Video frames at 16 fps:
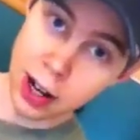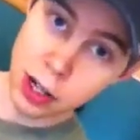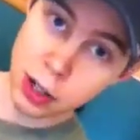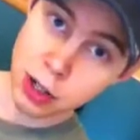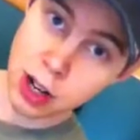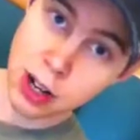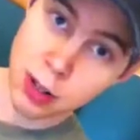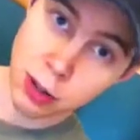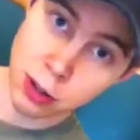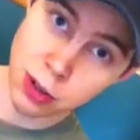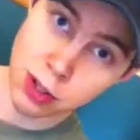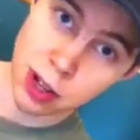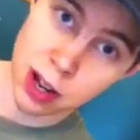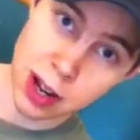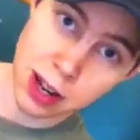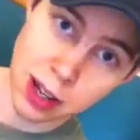tried those
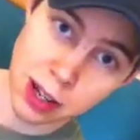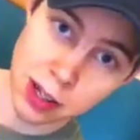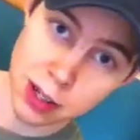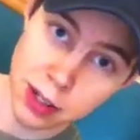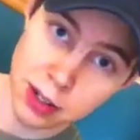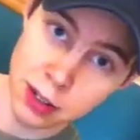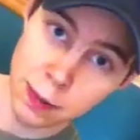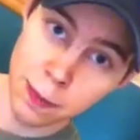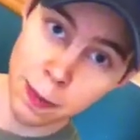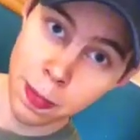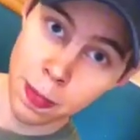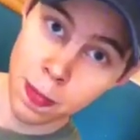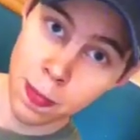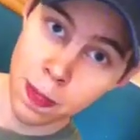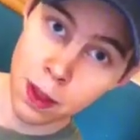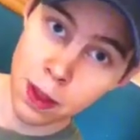diets.
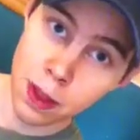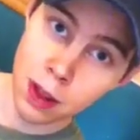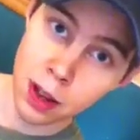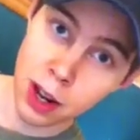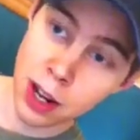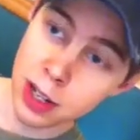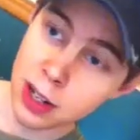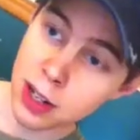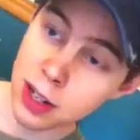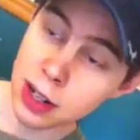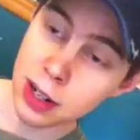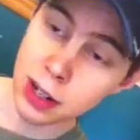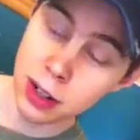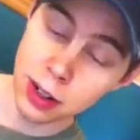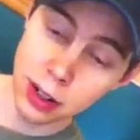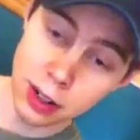I did.
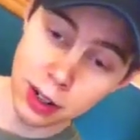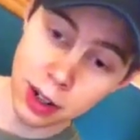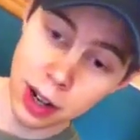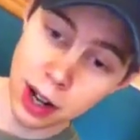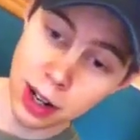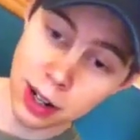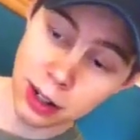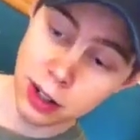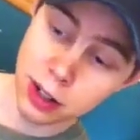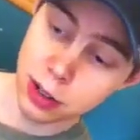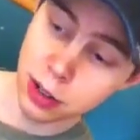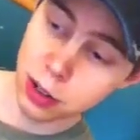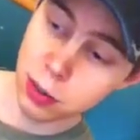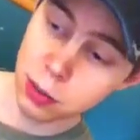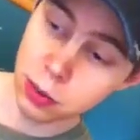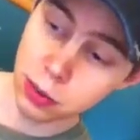I
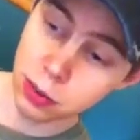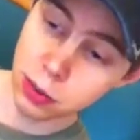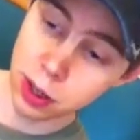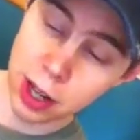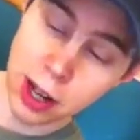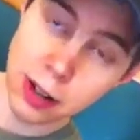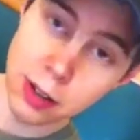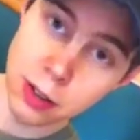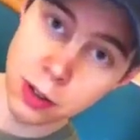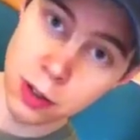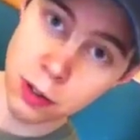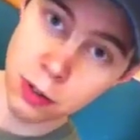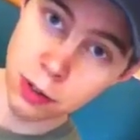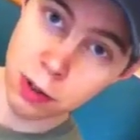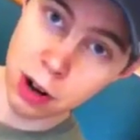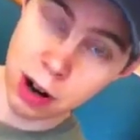consumed gallons
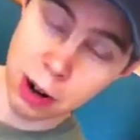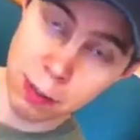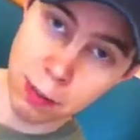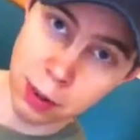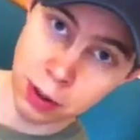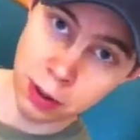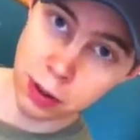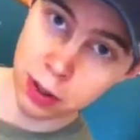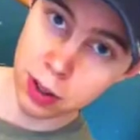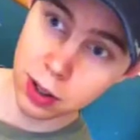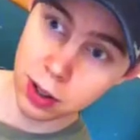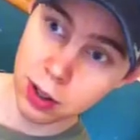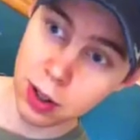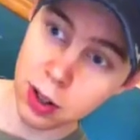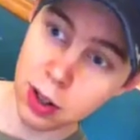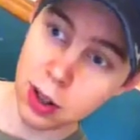of raw milk.
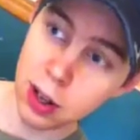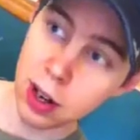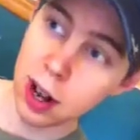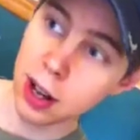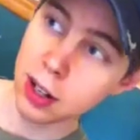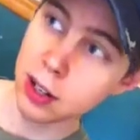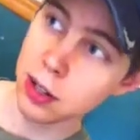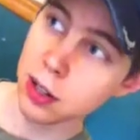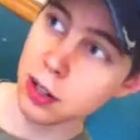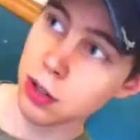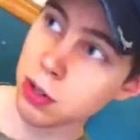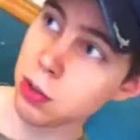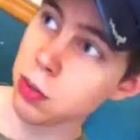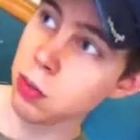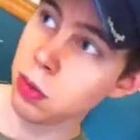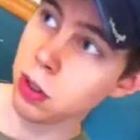I
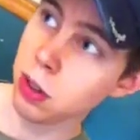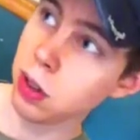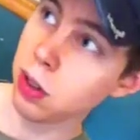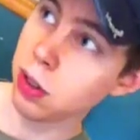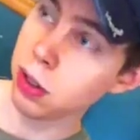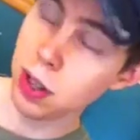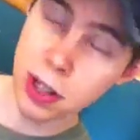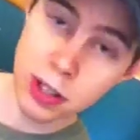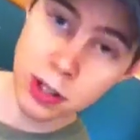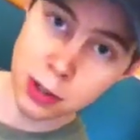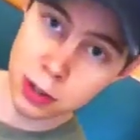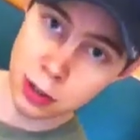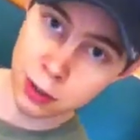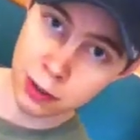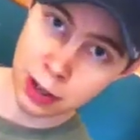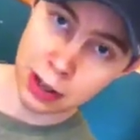consumed
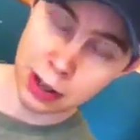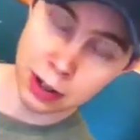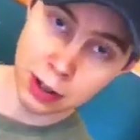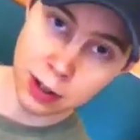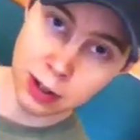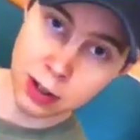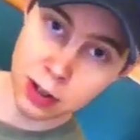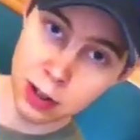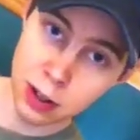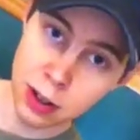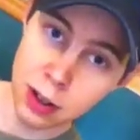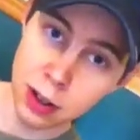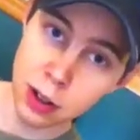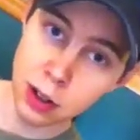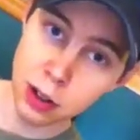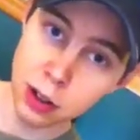dozens of eggs.
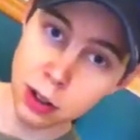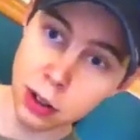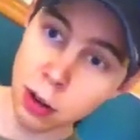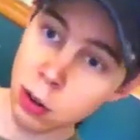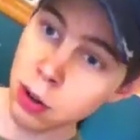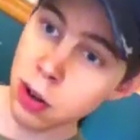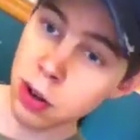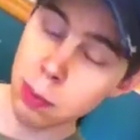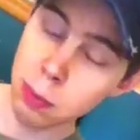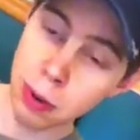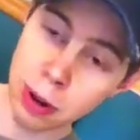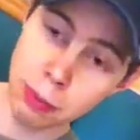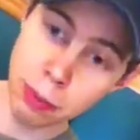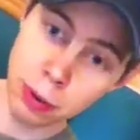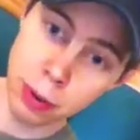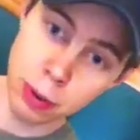Loaded up
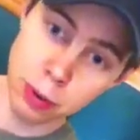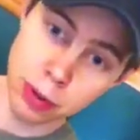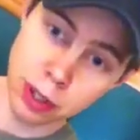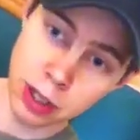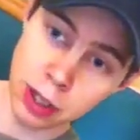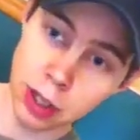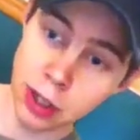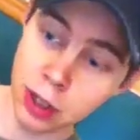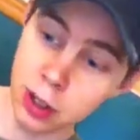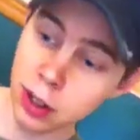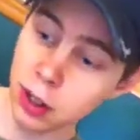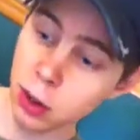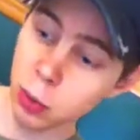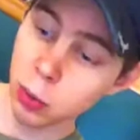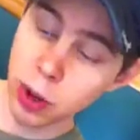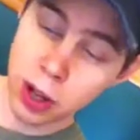on protein.
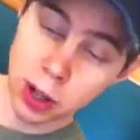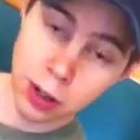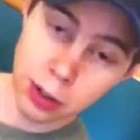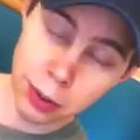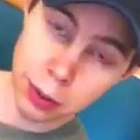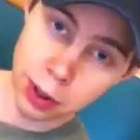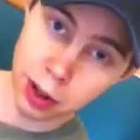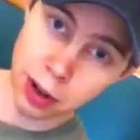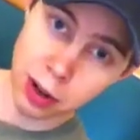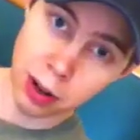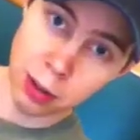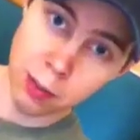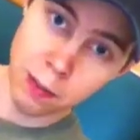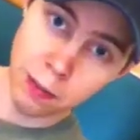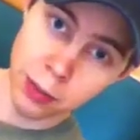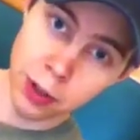Went low
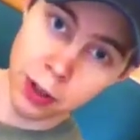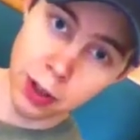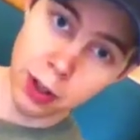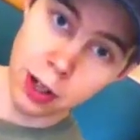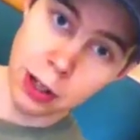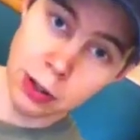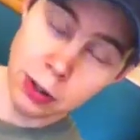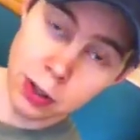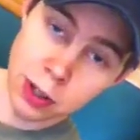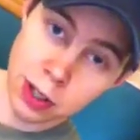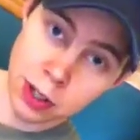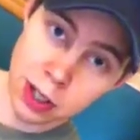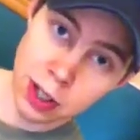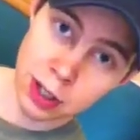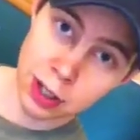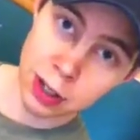carb. And the only
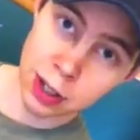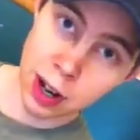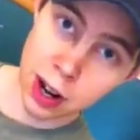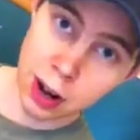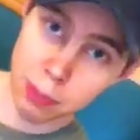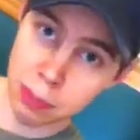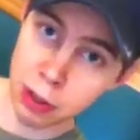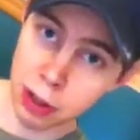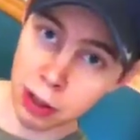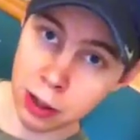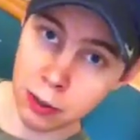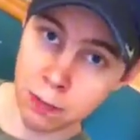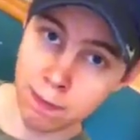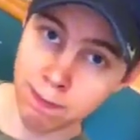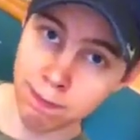thing that got me